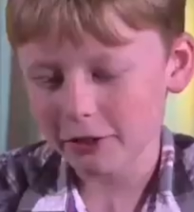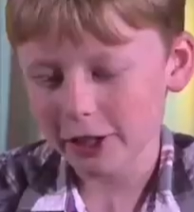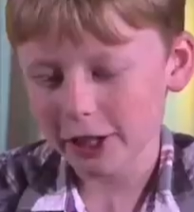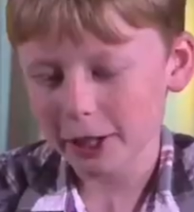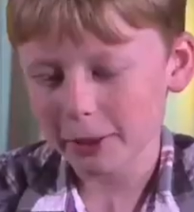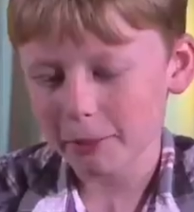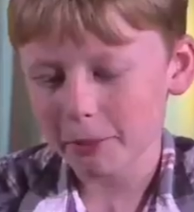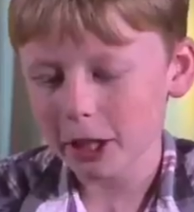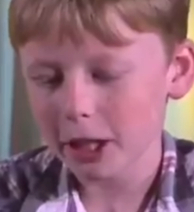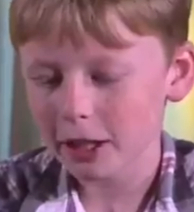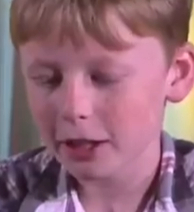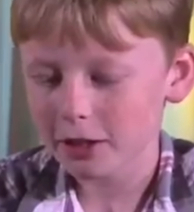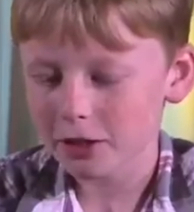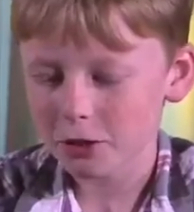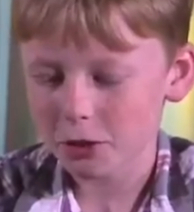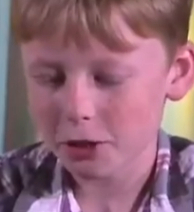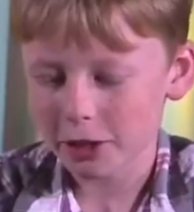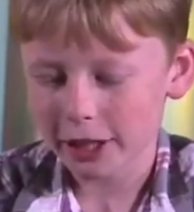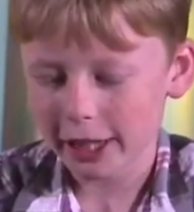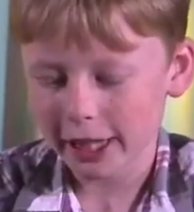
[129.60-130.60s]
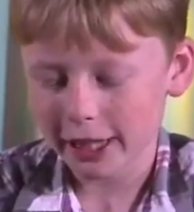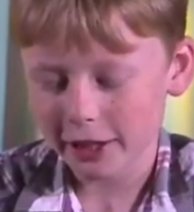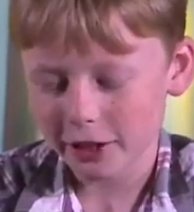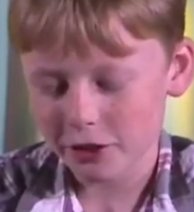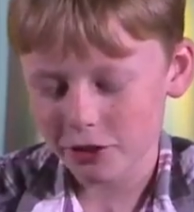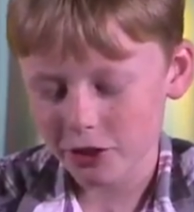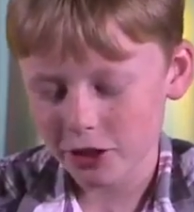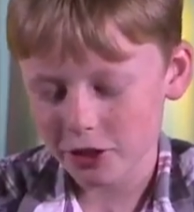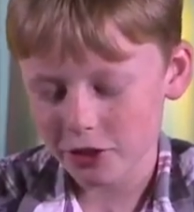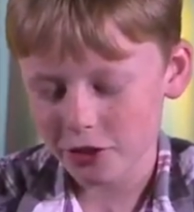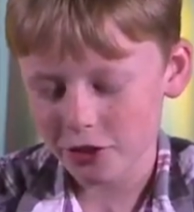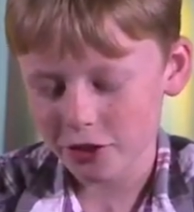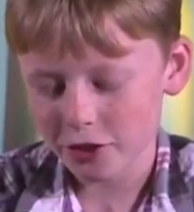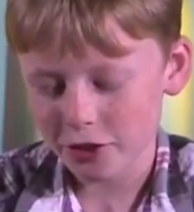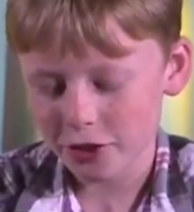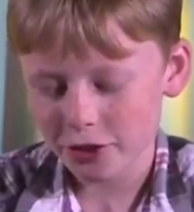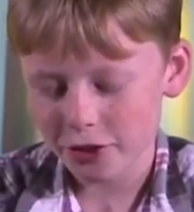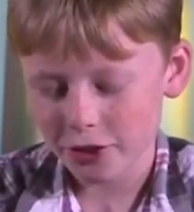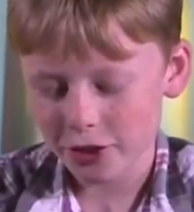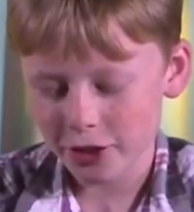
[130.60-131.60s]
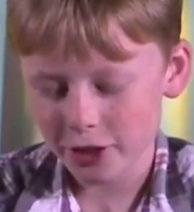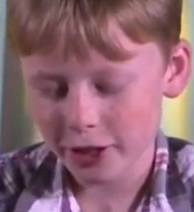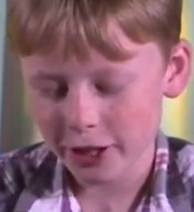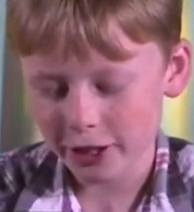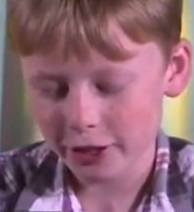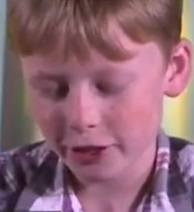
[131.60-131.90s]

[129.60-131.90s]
of like a box or a cash register,